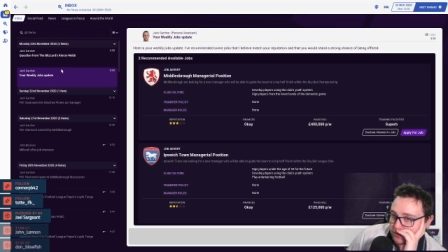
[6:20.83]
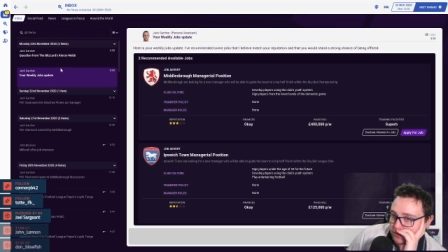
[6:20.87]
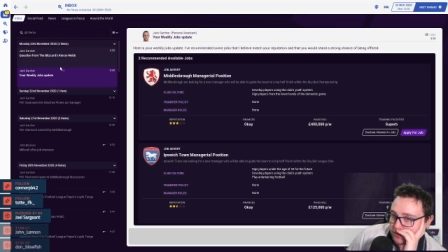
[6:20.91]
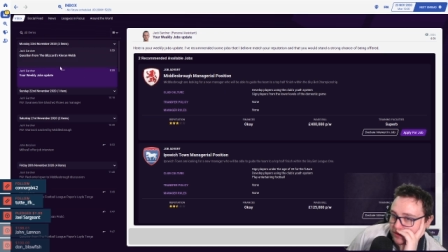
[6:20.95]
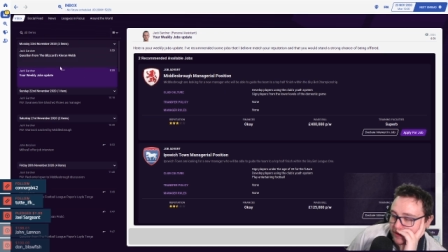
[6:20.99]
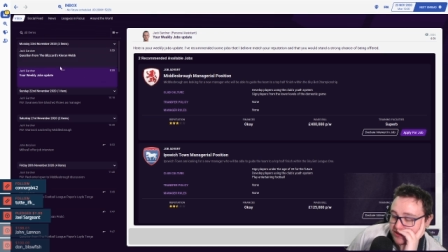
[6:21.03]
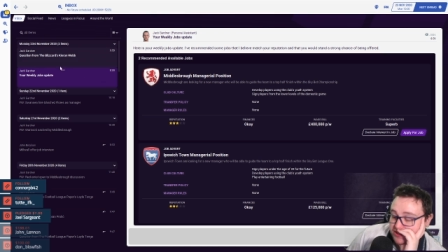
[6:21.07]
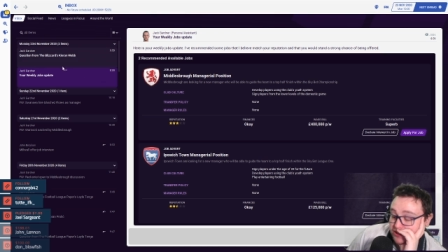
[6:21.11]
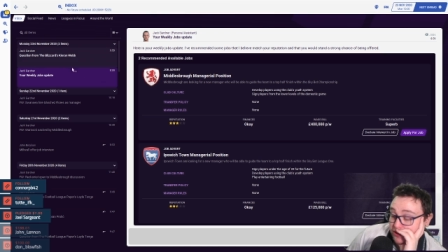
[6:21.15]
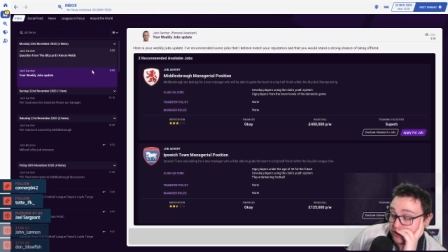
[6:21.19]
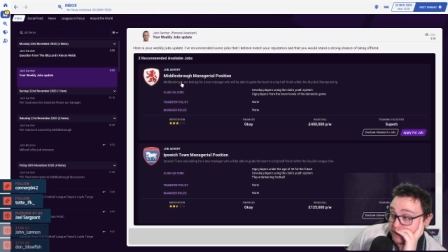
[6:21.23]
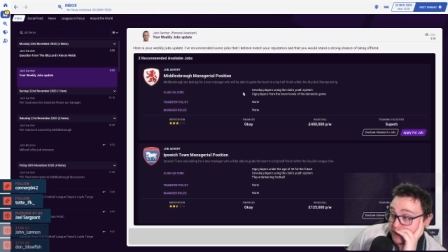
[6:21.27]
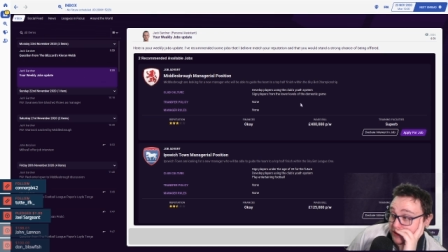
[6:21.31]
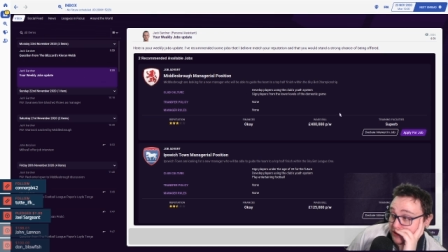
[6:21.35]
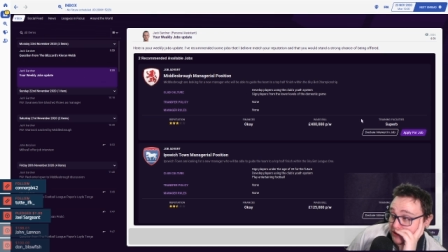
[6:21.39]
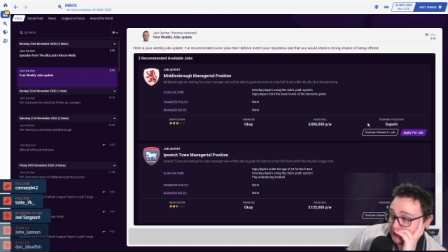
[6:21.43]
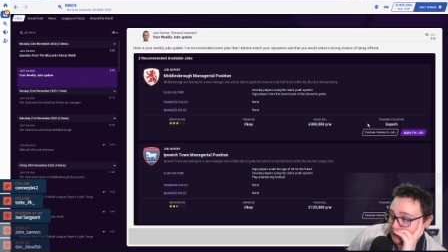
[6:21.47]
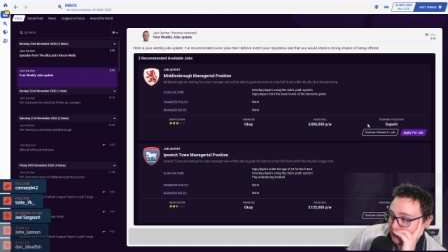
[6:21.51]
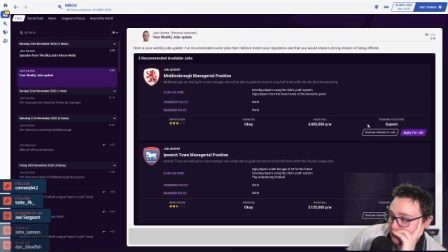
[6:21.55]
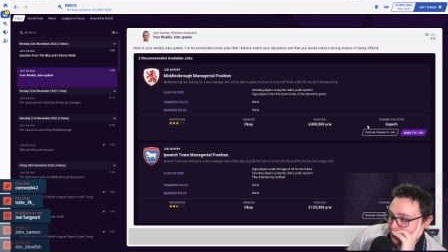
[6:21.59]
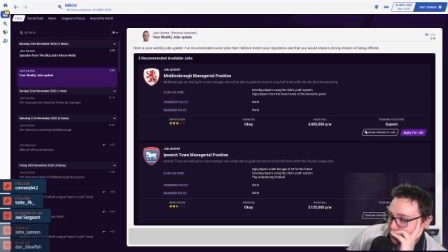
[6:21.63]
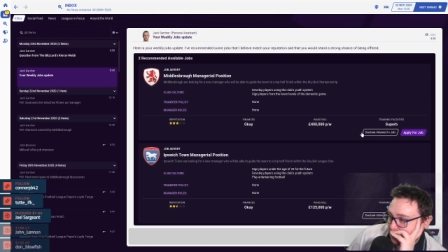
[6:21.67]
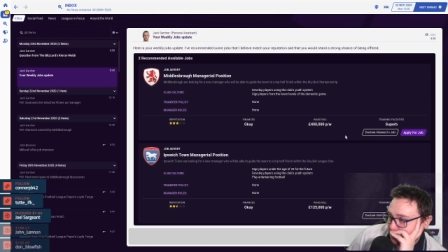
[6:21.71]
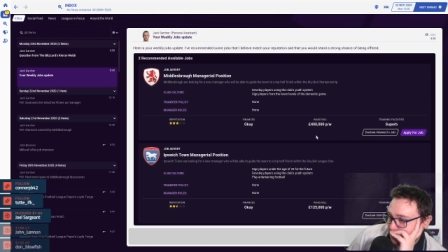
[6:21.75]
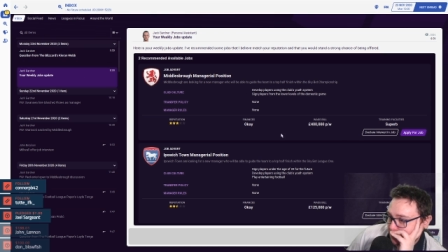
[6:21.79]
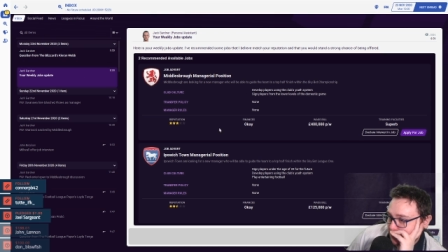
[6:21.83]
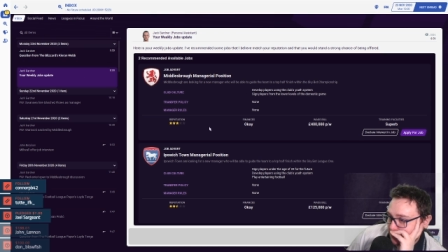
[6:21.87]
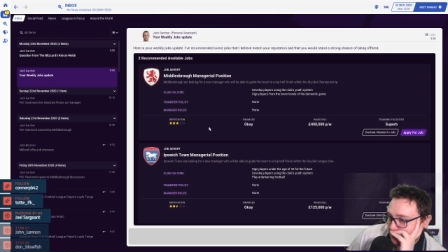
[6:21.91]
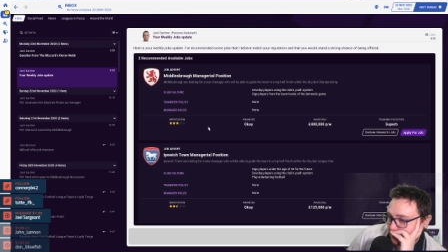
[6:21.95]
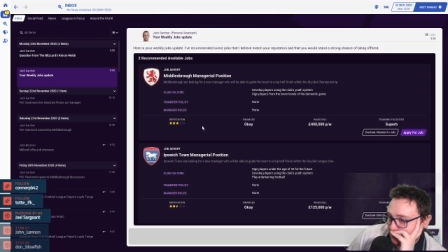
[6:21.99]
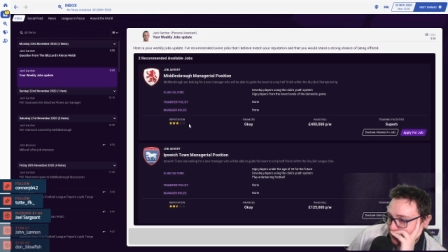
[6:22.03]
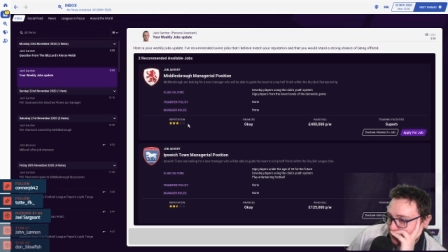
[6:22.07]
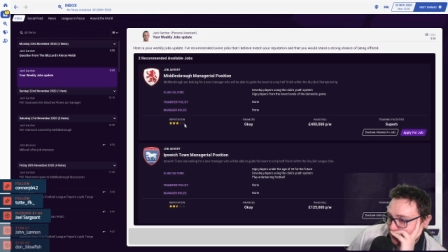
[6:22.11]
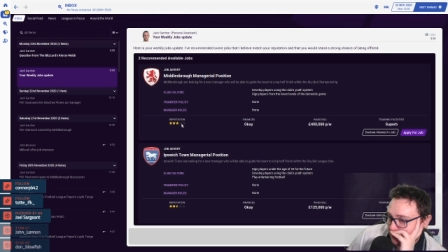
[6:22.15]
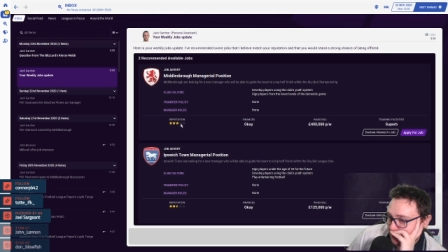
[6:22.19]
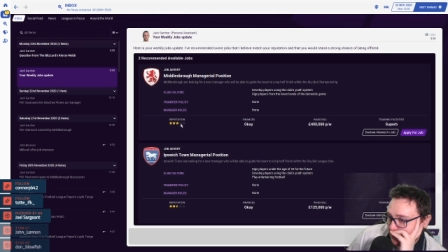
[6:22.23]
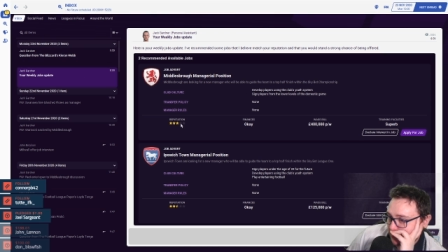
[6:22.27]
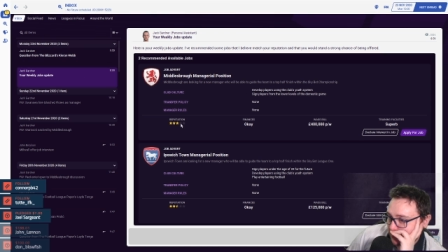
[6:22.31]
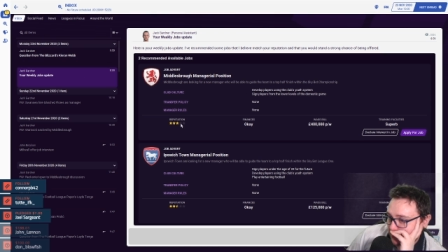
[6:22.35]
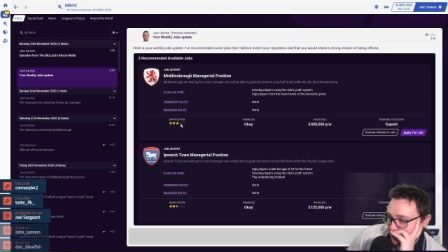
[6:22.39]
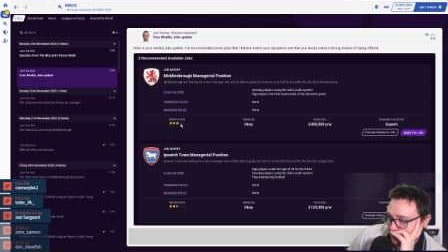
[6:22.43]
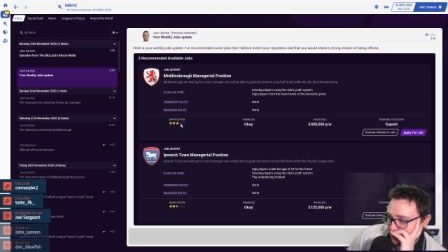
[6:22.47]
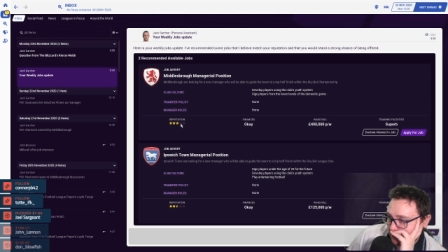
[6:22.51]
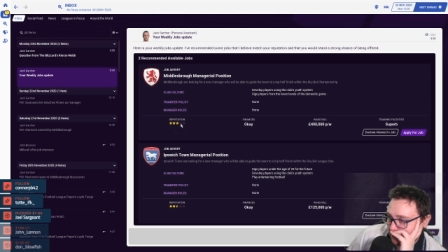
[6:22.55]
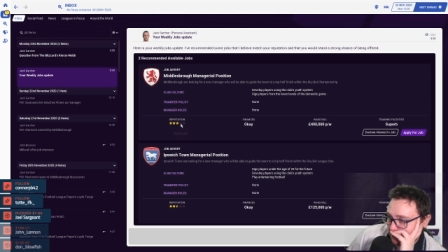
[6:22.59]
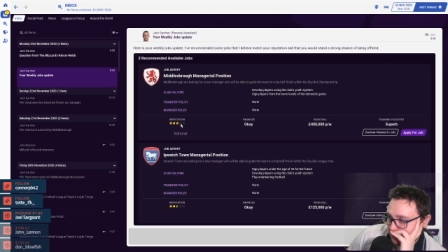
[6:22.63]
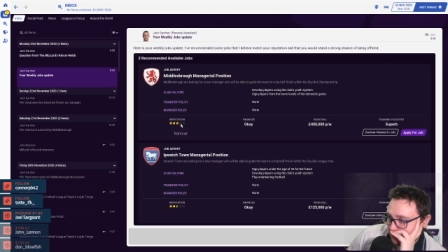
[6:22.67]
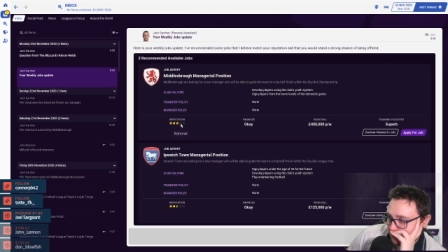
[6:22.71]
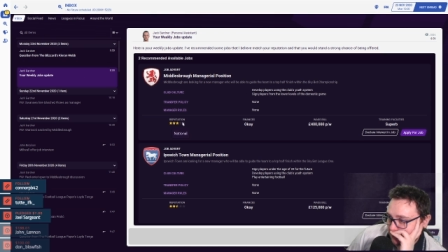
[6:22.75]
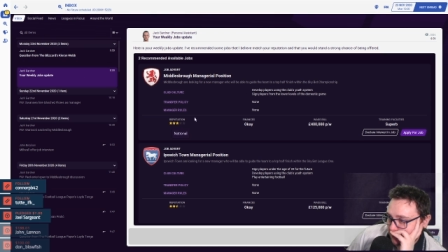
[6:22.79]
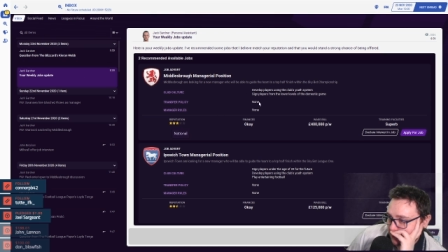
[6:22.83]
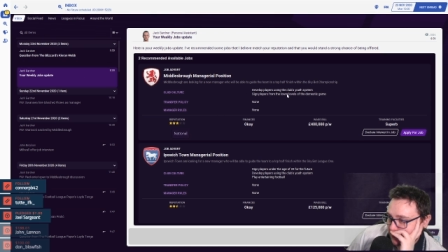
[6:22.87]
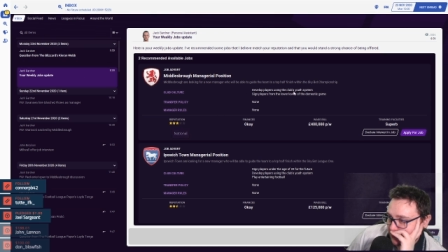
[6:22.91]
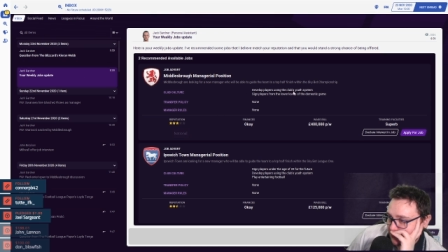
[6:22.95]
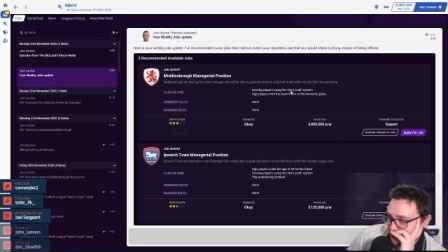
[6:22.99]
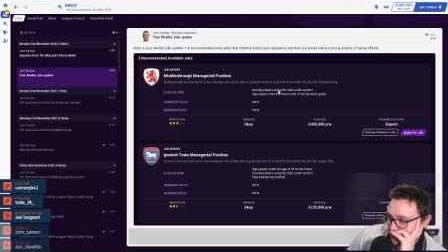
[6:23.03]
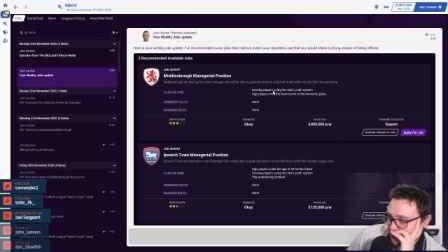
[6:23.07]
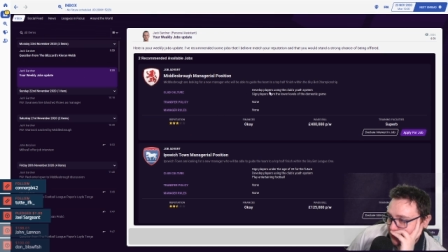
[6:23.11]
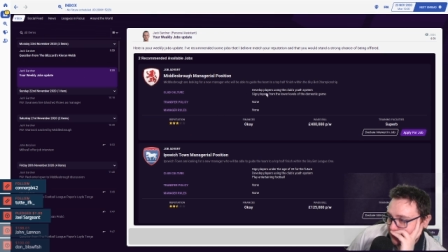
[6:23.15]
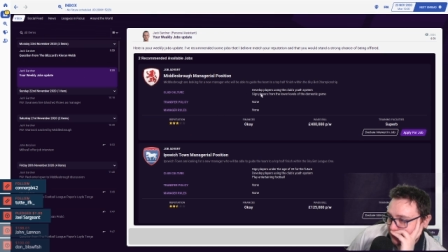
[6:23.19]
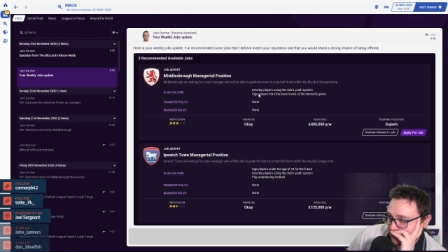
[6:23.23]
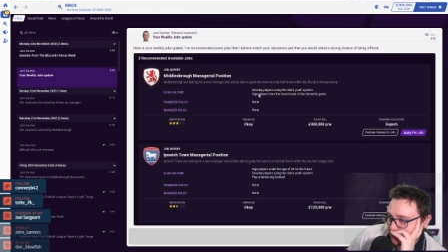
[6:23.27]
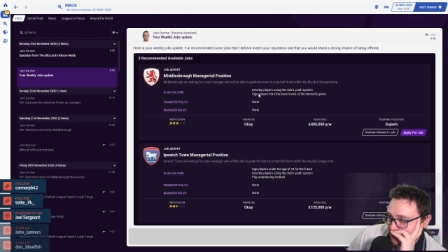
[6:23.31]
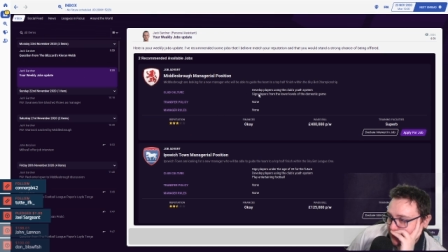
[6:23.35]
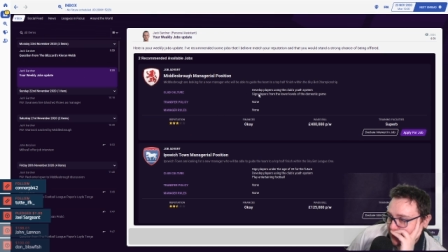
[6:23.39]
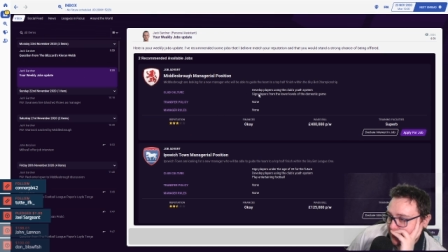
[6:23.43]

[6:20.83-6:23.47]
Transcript: Uh, sorry, Middlesbrough as well. Um, as general.